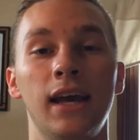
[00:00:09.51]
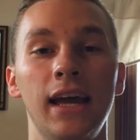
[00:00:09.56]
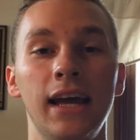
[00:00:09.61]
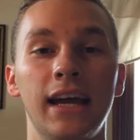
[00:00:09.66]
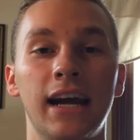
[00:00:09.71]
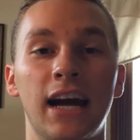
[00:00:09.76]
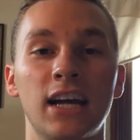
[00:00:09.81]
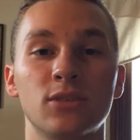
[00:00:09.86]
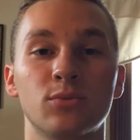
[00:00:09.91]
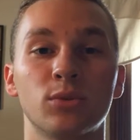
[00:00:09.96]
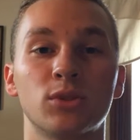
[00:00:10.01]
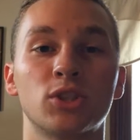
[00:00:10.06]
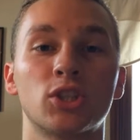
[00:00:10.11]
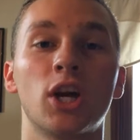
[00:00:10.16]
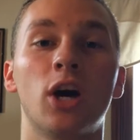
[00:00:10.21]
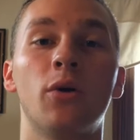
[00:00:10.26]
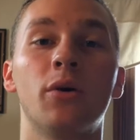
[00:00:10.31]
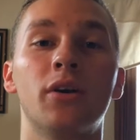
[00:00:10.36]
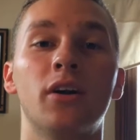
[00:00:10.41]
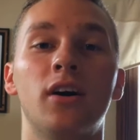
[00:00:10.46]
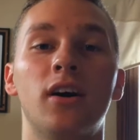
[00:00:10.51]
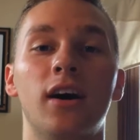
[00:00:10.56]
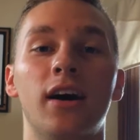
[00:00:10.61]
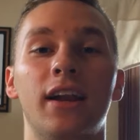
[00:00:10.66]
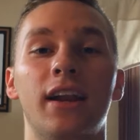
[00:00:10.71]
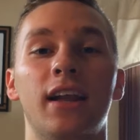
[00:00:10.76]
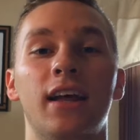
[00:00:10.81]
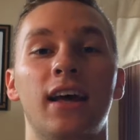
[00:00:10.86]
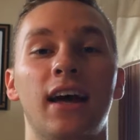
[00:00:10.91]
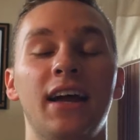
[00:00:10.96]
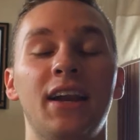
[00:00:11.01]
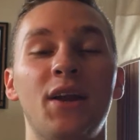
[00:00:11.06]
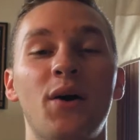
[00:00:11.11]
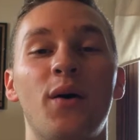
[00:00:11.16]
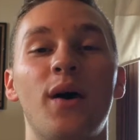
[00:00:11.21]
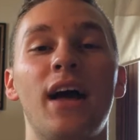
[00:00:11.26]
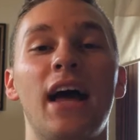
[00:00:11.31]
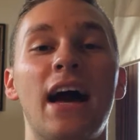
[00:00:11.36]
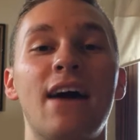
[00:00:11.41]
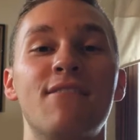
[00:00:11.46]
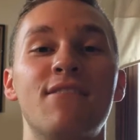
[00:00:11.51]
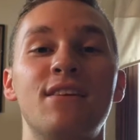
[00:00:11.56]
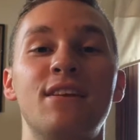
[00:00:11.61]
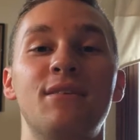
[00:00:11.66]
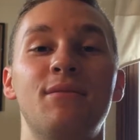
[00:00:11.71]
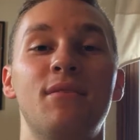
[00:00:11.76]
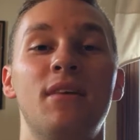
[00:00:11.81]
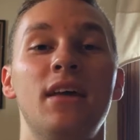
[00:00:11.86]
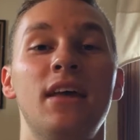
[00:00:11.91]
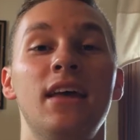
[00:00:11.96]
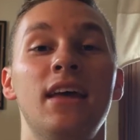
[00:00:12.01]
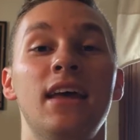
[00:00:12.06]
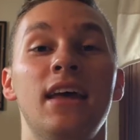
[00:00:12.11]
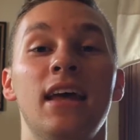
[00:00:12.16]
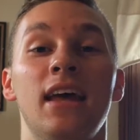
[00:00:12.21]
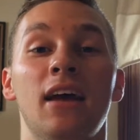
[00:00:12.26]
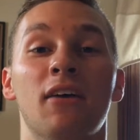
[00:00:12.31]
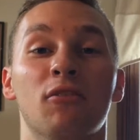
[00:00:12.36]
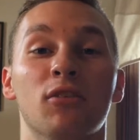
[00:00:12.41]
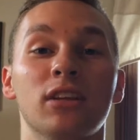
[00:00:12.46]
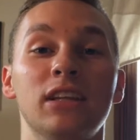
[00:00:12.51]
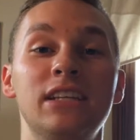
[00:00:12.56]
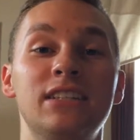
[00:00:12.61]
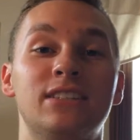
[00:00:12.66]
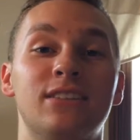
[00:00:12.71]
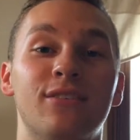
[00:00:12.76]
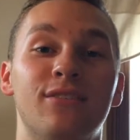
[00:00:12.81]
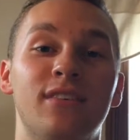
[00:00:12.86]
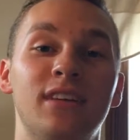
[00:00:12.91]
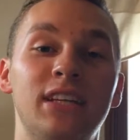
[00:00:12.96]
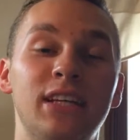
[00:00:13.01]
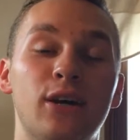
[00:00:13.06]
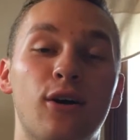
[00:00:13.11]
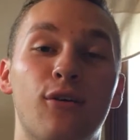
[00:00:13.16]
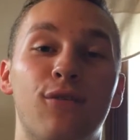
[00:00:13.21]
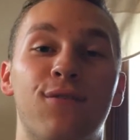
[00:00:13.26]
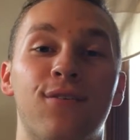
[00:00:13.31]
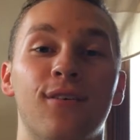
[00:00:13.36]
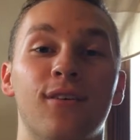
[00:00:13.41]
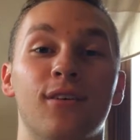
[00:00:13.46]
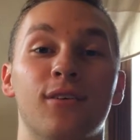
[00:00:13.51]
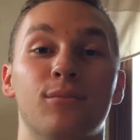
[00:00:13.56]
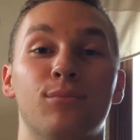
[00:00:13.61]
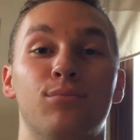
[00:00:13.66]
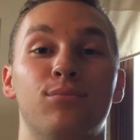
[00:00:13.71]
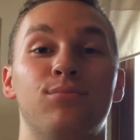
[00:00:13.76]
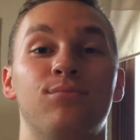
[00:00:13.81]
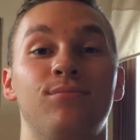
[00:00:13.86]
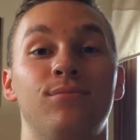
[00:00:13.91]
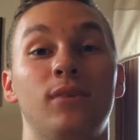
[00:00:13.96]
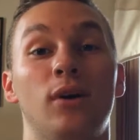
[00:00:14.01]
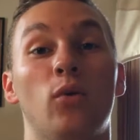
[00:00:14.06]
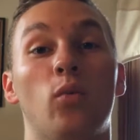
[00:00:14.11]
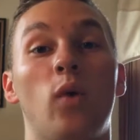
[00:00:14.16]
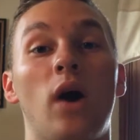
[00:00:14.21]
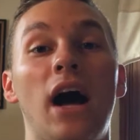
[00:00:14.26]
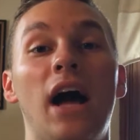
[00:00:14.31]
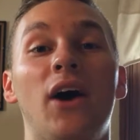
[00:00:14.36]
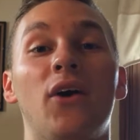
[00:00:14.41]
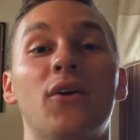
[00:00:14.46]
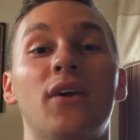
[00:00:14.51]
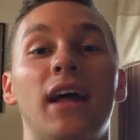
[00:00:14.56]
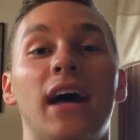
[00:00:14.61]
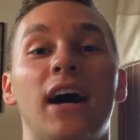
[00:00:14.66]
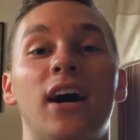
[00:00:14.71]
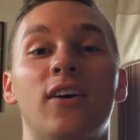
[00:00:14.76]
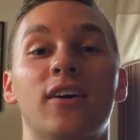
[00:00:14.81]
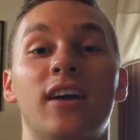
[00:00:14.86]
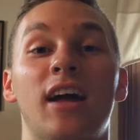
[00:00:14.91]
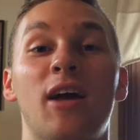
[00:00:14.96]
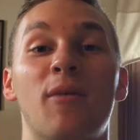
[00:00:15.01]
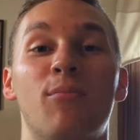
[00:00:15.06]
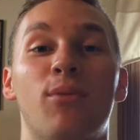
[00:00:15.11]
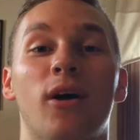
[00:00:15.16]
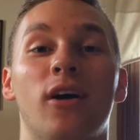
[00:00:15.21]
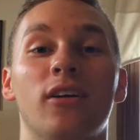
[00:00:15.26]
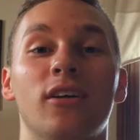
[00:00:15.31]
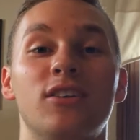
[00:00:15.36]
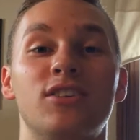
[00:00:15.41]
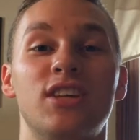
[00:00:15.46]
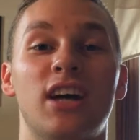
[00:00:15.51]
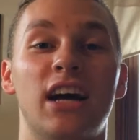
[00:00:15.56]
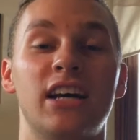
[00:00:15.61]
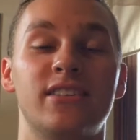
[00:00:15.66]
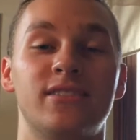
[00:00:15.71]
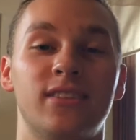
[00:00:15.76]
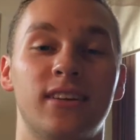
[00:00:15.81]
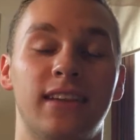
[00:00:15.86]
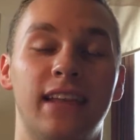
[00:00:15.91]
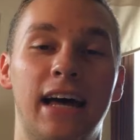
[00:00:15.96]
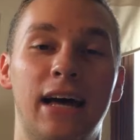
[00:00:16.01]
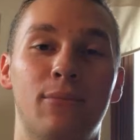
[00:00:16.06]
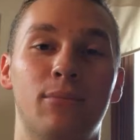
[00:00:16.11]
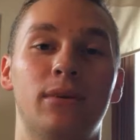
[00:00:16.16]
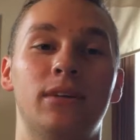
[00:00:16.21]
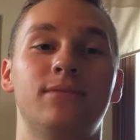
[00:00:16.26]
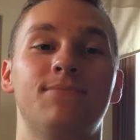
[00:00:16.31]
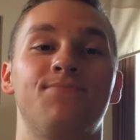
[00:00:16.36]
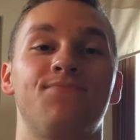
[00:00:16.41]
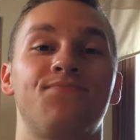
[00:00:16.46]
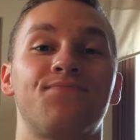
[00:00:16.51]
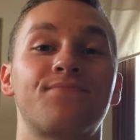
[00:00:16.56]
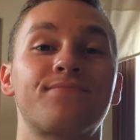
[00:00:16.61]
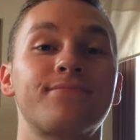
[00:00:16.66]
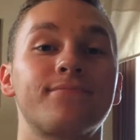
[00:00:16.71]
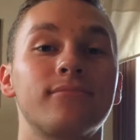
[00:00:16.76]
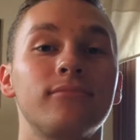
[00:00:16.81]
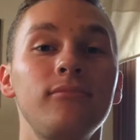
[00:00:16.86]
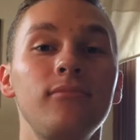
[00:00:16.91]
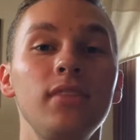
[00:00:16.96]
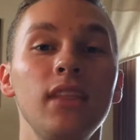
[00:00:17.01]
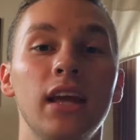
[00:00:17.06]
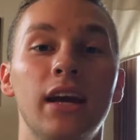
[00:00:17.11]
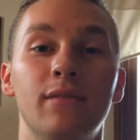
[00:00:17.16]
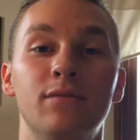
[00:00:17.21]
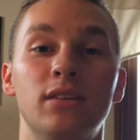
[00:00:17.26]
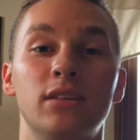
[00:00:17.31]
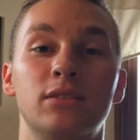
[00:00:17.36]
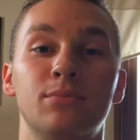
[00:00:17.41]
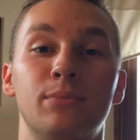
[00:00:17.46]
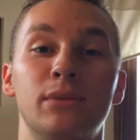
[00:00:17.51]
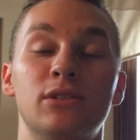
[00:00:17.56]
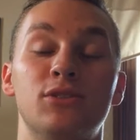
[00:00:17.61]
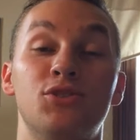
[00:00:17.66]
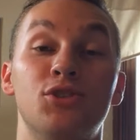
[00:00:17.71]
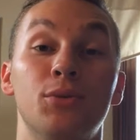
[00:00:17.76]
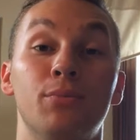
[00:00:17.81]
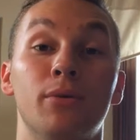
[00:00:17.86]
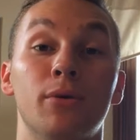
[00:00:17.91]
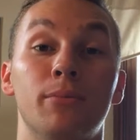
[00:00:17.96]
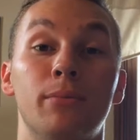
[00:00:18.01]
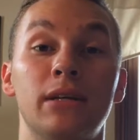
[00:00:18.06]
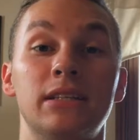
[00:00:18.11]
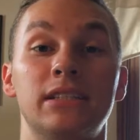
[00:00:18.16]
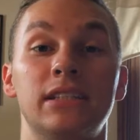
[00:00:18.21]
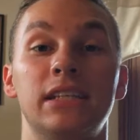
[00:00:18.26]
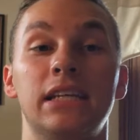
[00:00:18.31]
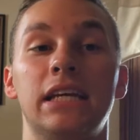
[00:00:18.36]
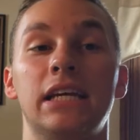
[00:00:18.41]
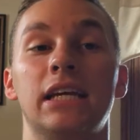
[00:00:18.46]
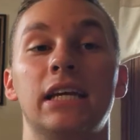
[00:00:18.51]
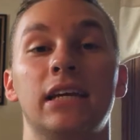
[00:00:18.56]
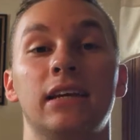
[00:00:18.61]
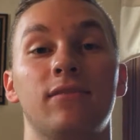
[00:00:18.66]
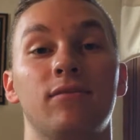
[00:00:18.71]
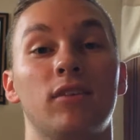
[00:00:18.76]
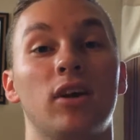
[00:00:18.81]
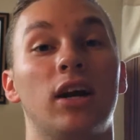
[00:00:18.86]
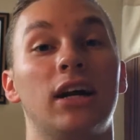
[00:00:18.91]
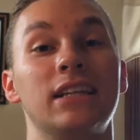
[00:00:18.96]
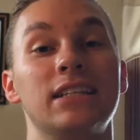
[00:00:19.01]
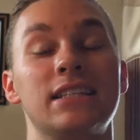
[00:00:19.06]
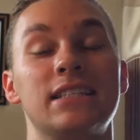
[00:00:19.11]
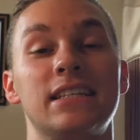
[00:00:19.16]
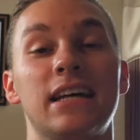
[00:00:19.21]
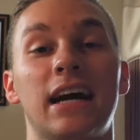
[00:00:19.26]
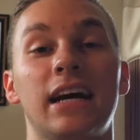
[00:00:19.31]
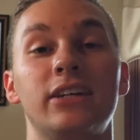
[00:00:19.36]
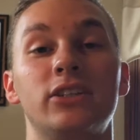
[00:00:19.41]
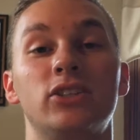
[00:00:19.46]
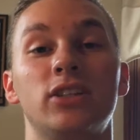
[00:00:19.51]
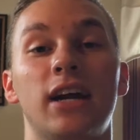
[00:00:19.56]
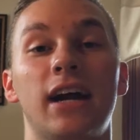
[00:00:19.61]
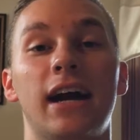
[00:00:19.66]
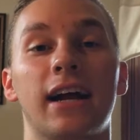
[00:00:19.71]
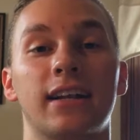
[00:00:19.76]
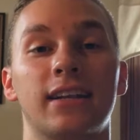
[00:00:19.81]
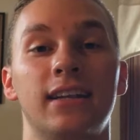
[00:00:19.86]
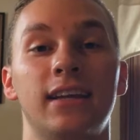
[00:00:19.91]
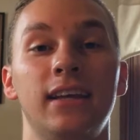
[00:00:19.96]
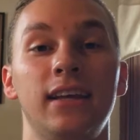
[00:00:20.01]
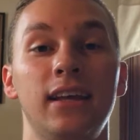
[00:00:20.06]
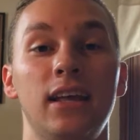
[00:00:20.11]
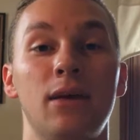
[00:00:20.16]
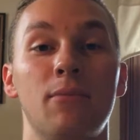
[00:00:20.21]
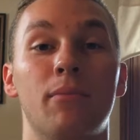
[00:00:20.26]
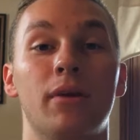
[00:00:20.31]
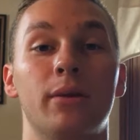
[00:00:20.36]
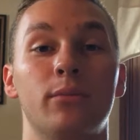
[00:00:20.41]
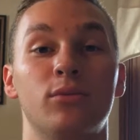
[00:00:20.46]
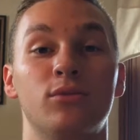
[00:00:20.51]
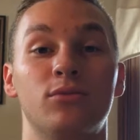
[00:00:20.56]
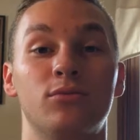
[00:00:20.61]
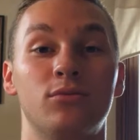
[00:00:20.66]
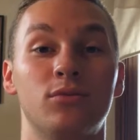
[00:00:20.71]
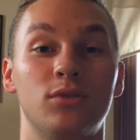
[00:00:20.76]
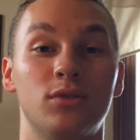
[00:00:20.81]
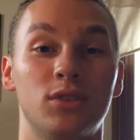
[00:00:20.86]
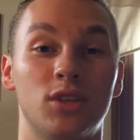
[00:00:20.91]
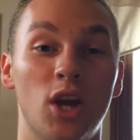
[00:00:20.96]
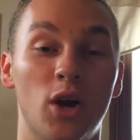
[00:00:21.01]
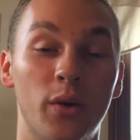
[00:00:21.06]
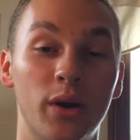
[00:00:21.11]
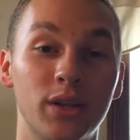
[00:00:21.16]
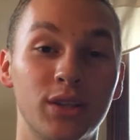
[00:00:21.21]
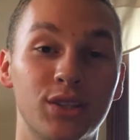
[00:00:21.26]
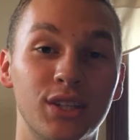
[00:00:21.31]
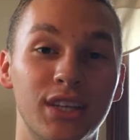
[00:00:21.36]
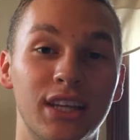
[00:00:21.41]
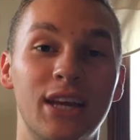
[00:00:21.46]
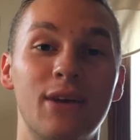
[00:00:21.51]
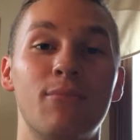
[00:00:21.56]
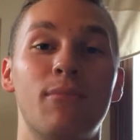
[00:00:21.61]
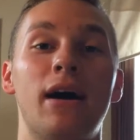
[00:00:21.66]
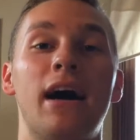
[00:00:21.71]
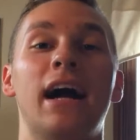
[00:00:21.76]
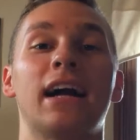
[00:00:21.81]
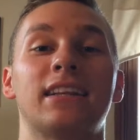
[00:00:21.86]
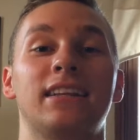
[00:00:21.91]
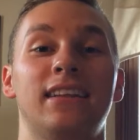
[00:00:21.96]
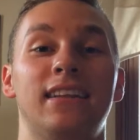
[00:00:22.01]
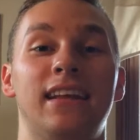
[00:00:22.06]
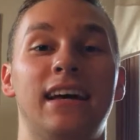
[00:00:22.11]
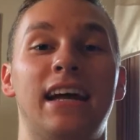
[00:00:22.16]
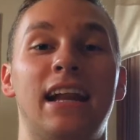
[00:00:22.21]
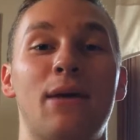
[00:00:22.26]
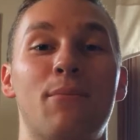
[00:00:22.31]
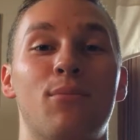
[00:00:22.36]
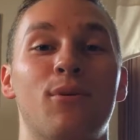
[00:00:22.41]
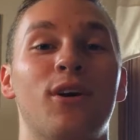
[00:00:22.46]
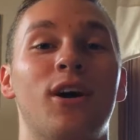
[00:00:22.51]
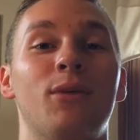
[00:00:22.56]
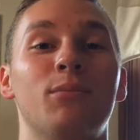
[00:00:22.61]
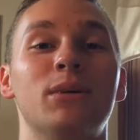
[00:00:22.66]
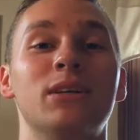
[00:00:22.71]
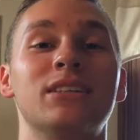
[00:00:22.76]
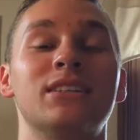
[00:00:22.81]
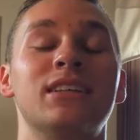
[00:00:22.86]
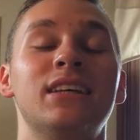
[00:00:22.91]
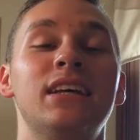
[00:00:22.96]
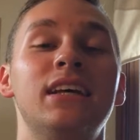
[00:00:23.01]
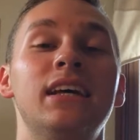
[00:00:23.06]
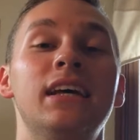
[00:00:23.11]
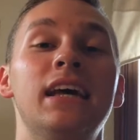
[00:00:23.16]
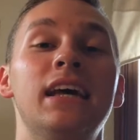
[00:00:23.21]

Hey guys, what's going on? I know I haven't released a video for a while now, and I apologize for that, but I've just been super busy and gotten sidetracked, but I'm going to get back to that, I promise.